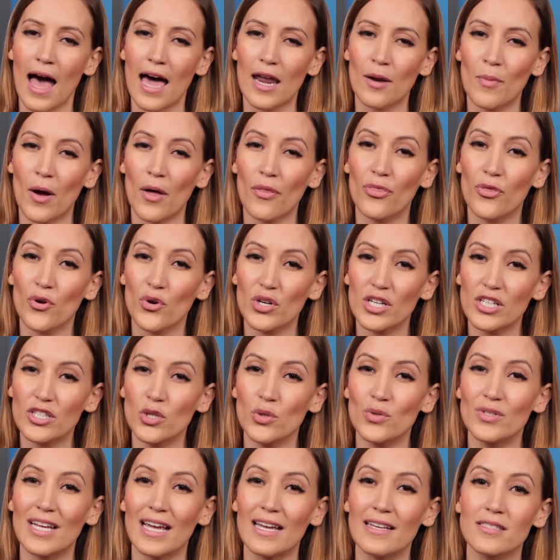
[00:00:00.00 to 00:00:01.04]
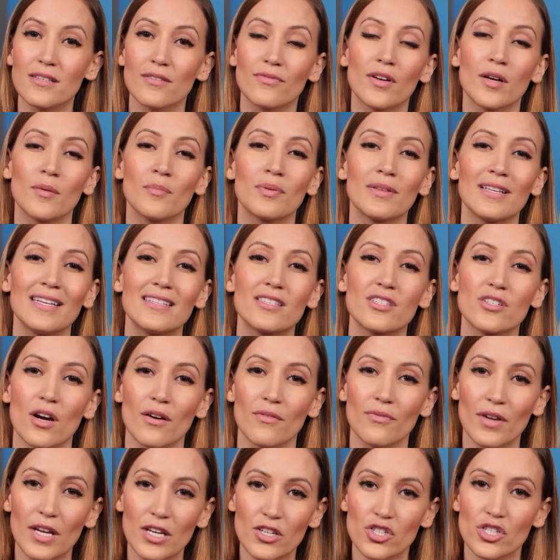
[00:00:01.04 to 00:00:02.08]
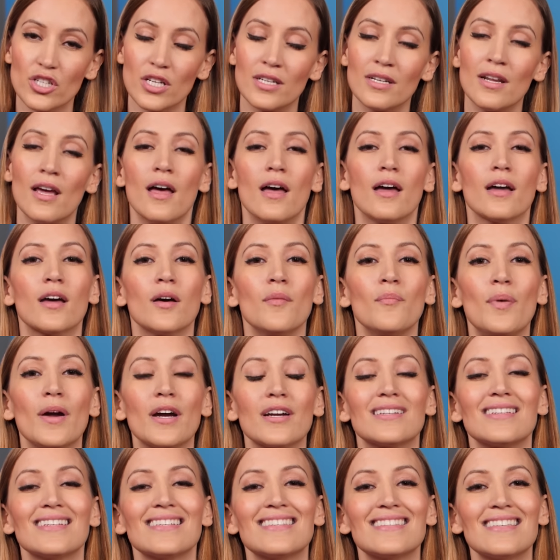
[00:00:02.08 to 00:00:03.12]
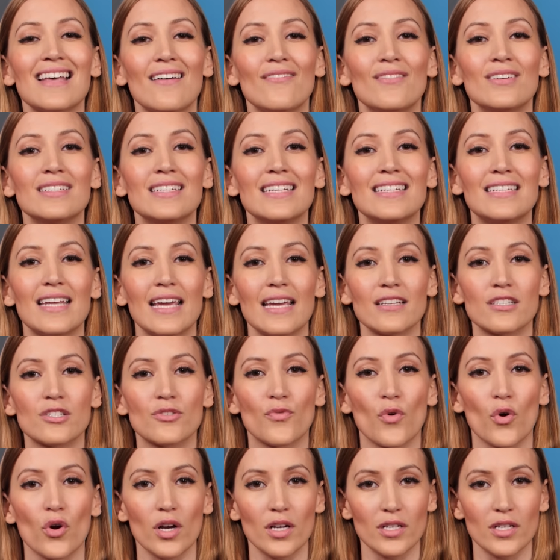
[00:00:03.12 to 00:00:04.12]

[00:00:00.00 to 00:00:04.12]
at about thirty-two days of complete starvation compared to seventy days for